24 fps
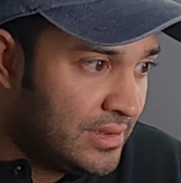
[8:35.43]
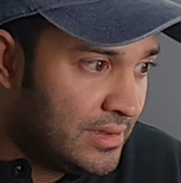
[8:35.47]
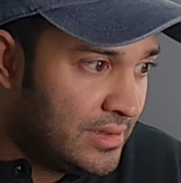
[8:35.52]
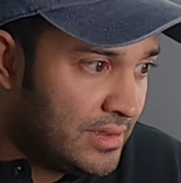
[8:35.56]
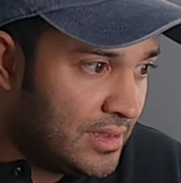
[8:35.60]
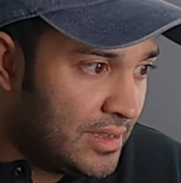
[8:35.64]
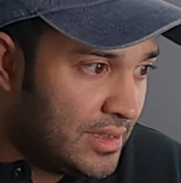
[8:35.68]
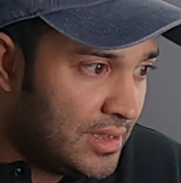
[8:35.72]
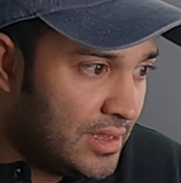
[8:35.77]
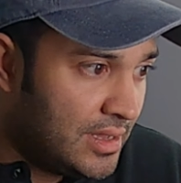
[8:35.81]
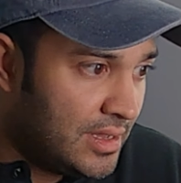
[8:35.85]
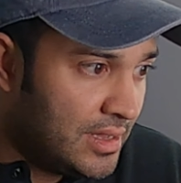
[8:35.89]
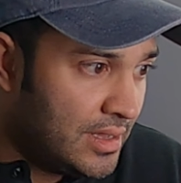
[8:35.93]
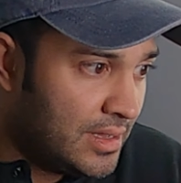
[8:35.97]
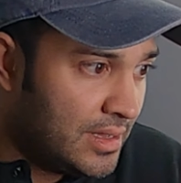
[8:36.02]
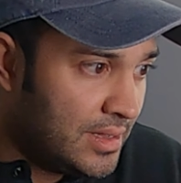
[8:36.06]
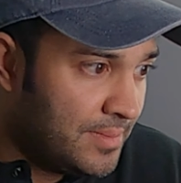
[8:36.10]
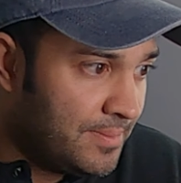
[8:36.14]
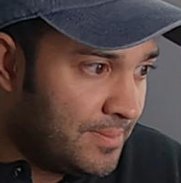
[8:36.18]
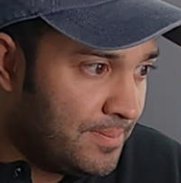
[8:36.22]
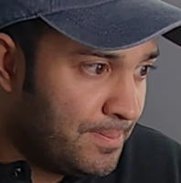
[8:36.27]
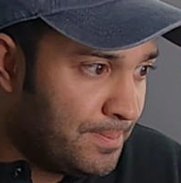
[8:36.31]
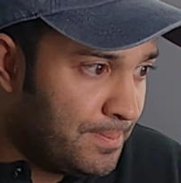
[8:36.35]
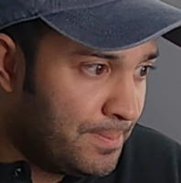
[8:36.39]

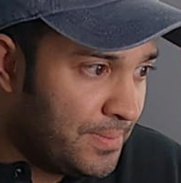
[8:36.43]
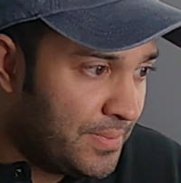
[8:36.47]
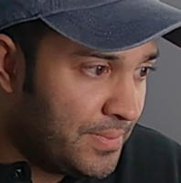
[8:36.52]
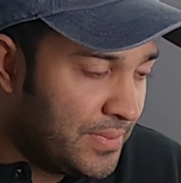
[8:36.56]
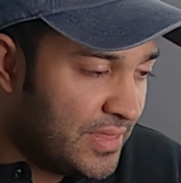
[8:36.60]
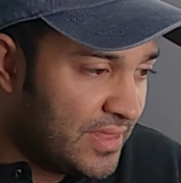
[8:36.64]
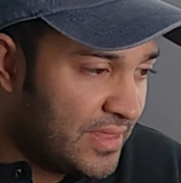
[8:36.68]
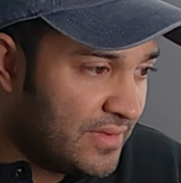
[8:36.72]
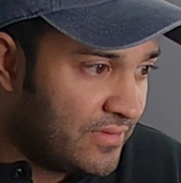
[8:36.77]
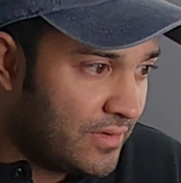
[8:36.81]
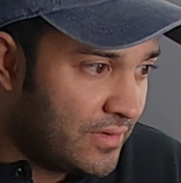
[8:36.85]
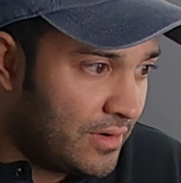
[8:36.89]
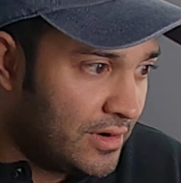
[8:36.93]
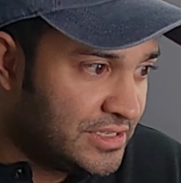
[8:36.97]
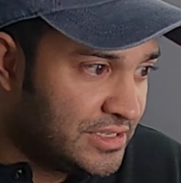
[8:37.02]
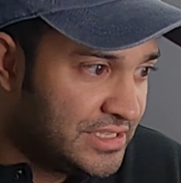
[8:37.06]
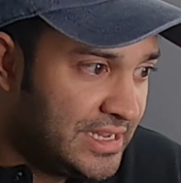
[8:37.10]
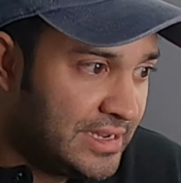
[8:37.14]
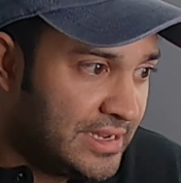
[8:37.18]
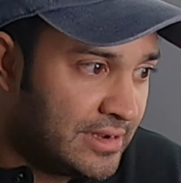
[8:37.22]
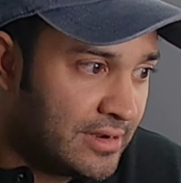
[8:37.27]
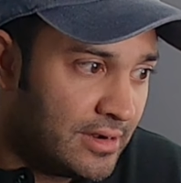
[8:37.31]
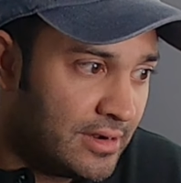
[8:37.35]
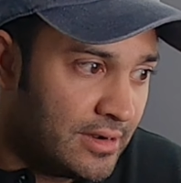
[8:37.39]
For
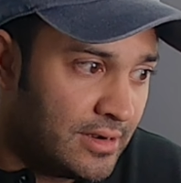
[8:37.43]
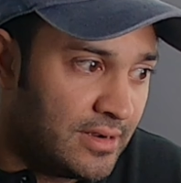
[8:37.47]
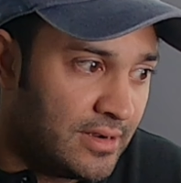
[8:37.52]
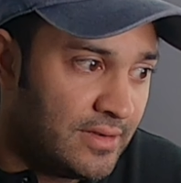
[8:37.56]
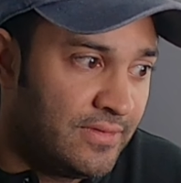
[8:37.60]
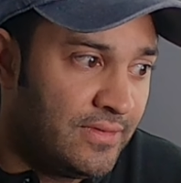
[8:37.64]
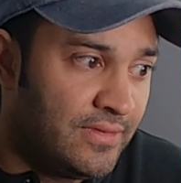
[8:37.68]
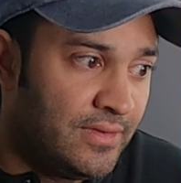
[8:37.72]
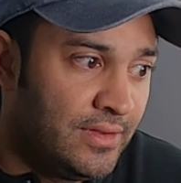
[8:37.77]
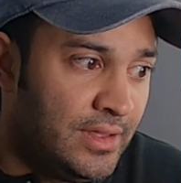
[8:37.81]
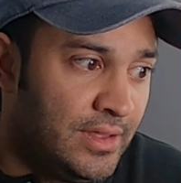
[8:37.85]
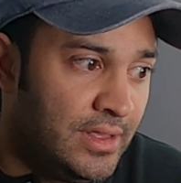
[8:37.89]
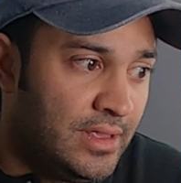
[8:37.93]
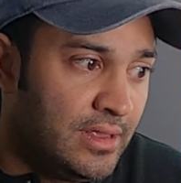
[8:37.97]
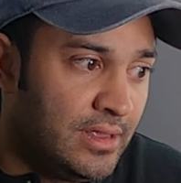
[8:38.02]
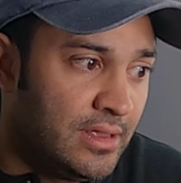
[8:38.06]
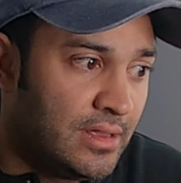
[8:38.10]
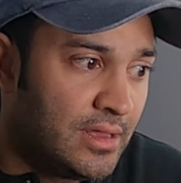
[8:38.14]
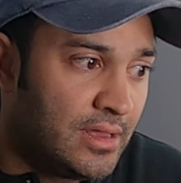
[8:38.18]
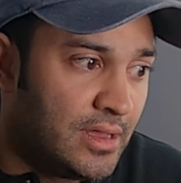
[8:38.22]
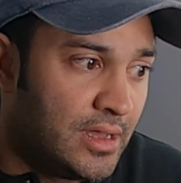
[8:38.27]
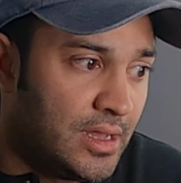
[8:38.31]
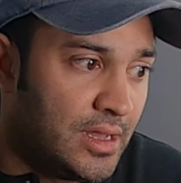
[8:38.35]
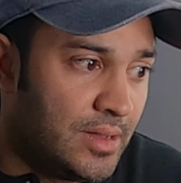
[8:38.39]
RC curve,
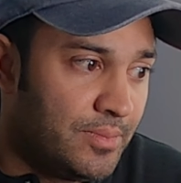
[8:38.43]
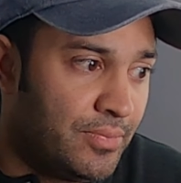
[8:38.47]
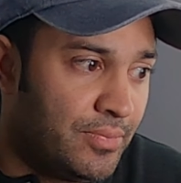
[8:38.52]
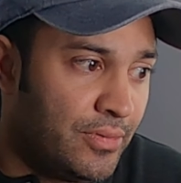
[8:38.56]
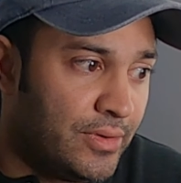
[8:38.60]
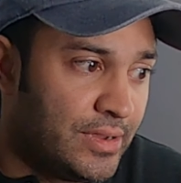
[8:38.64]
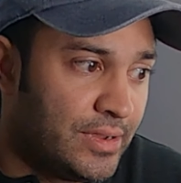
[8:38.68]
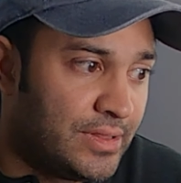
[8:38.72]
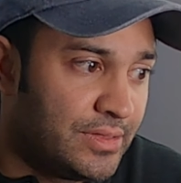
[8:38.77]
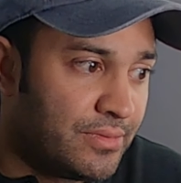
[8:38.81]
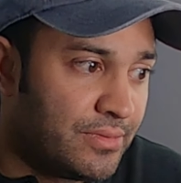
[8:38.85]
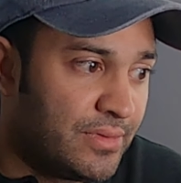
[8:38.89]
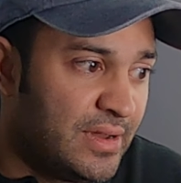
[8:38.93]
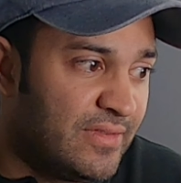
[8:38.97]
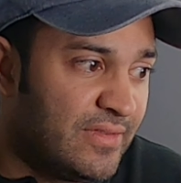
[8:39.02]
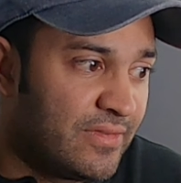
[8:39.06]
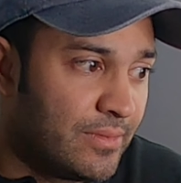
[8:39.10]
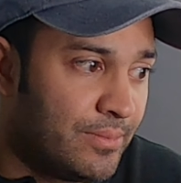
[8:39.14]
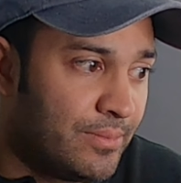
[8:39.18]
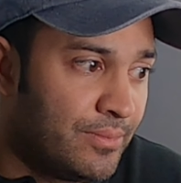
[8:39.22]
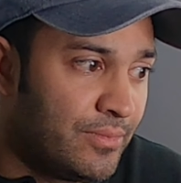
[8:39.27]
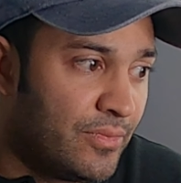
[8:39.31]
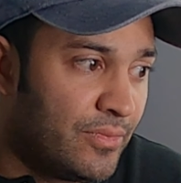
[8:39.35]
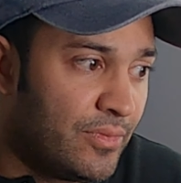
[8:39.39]
0.3
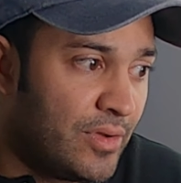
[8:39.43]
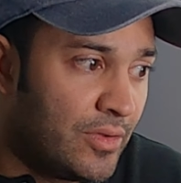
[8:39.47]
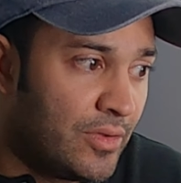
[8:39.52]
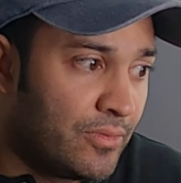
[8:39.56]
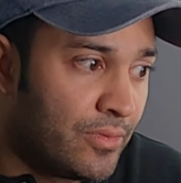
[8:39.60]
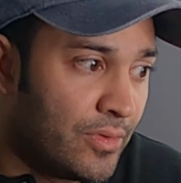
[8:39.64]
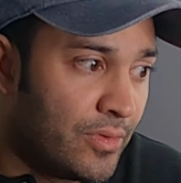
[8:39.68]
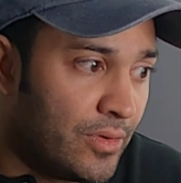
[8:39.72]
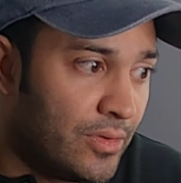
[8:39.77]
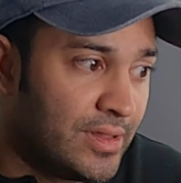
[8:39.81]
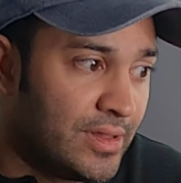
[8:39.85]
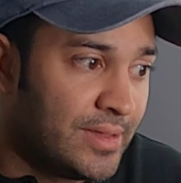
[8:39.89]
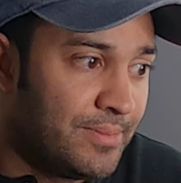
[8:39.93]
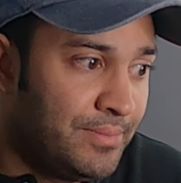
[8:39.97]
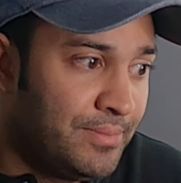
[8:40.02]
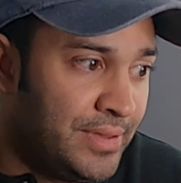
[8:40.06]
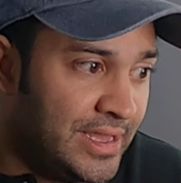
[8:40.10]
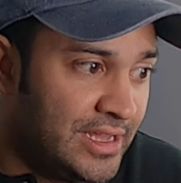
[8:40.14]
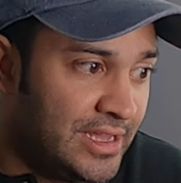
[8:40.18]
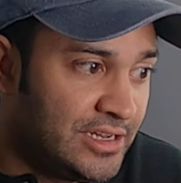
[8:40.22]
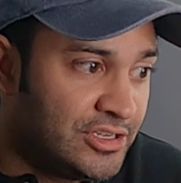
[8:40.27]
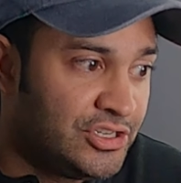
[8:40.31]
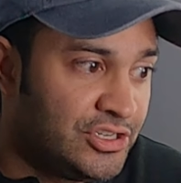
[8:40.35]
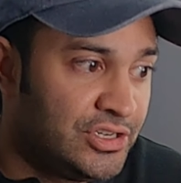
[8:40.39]
for roll and
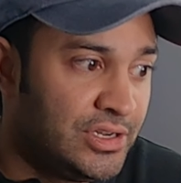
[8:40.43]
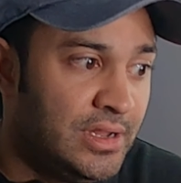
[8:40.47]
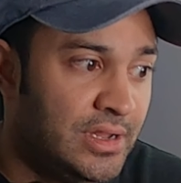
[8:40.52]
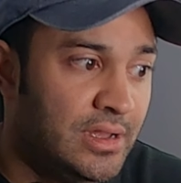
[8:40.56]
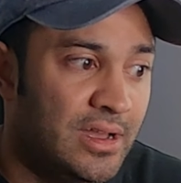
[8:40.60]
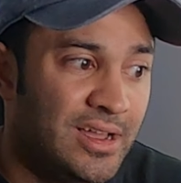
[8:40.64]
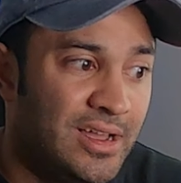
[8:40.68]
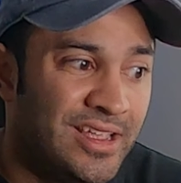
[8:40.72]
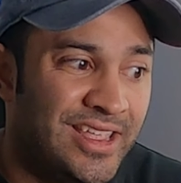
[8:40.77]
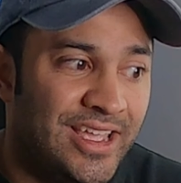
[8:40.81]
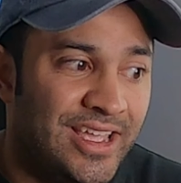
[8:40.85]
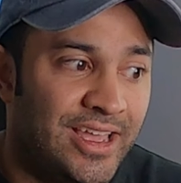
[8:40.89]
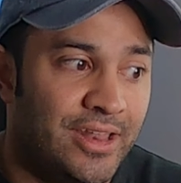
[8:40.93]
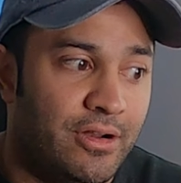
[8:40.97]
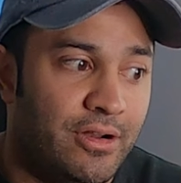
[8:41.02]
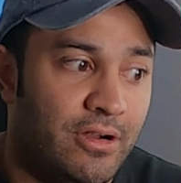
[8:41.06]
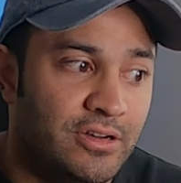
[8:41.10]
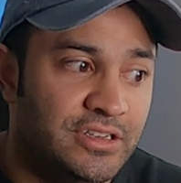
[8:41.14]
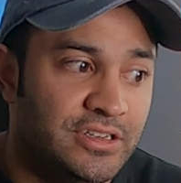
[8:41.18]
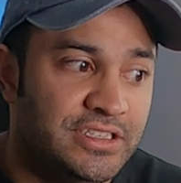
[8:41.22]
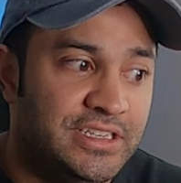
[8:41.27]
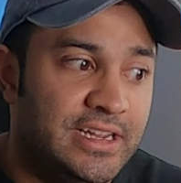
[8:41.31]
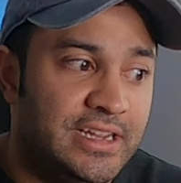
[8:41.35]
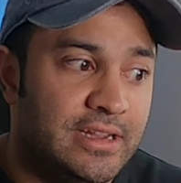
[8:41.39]
pitch. Again,
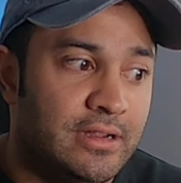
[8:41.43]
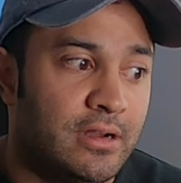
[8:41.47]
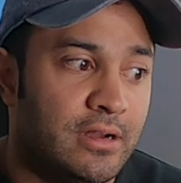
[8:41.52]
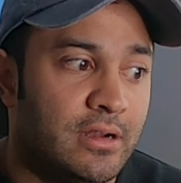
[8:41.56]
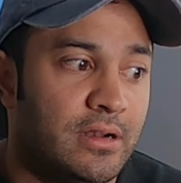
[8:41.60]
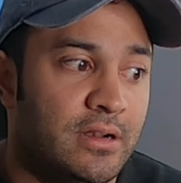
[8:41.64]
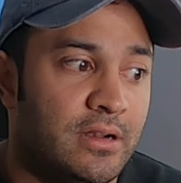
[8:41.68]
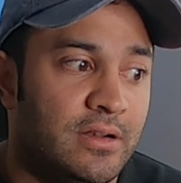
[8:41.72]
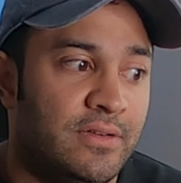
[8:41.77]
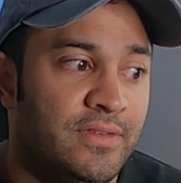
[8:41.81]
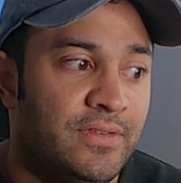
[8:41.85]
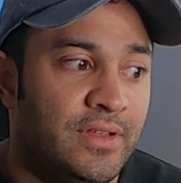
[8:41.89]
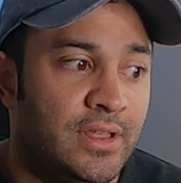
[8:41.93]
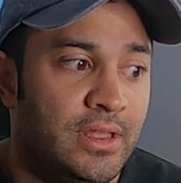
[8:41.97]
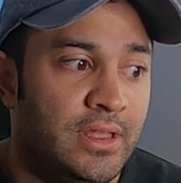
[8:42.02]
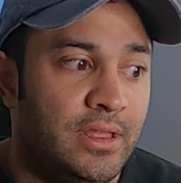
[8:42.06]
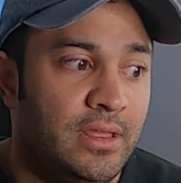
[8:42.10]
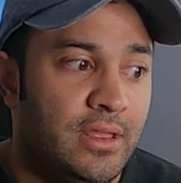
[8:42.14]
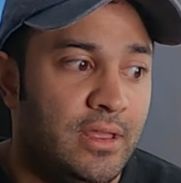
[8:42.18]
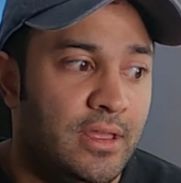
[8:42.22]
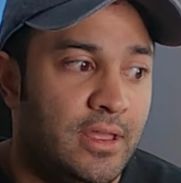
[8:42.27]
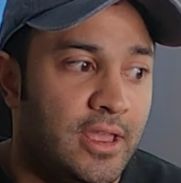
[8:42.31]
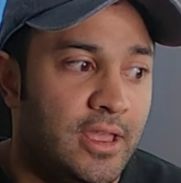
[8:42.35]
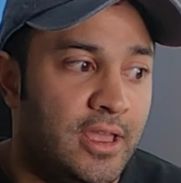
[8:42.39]
RC curve
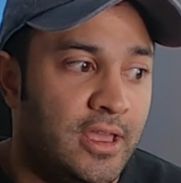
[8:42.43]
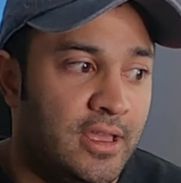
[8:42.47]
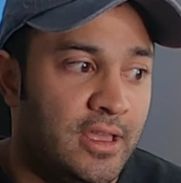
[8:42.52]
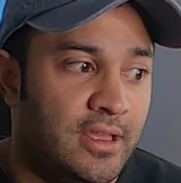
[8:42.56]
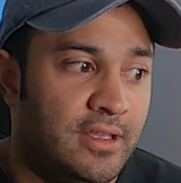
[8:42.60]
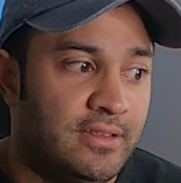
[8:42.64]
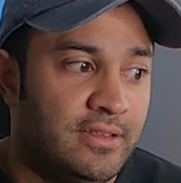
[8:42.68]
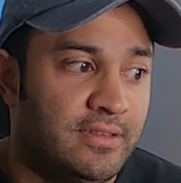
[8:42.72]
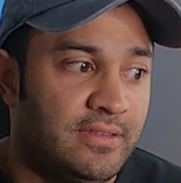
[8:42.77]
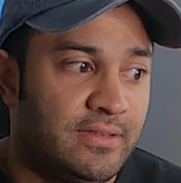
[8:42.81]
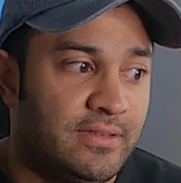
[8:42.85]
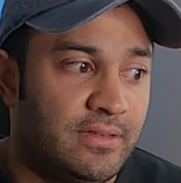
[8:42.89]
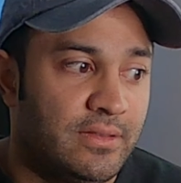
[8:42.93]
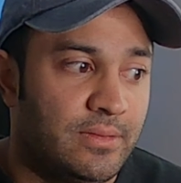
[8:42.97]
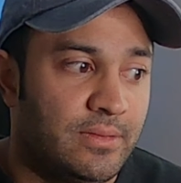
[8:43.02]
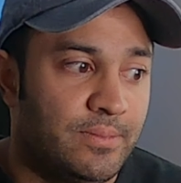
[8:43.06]
is